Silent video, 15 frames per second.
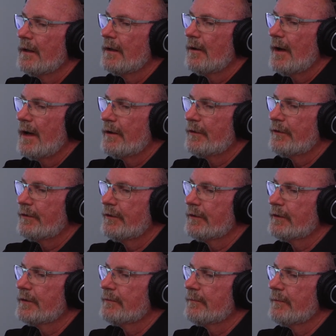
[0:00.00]
You know, how does
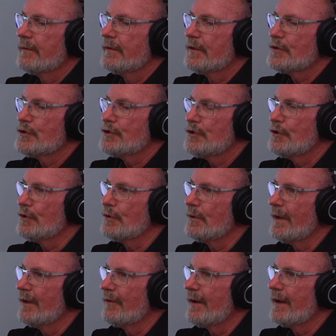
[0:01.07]
the, the
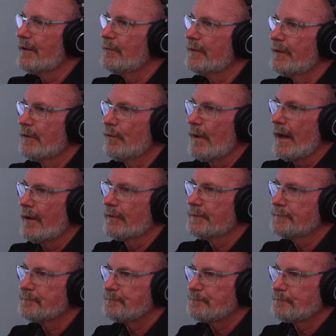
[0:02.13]
shoe interact with the ground?